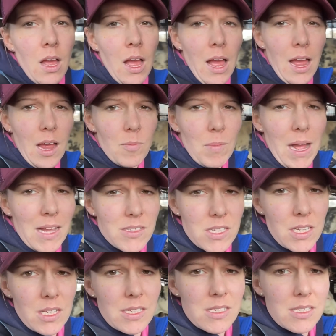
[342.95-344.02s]
As you
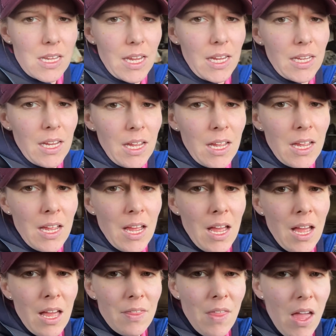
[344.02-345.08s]
can see,
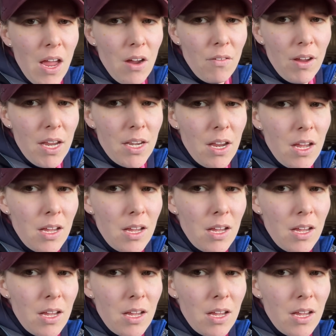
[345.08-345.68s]
they are in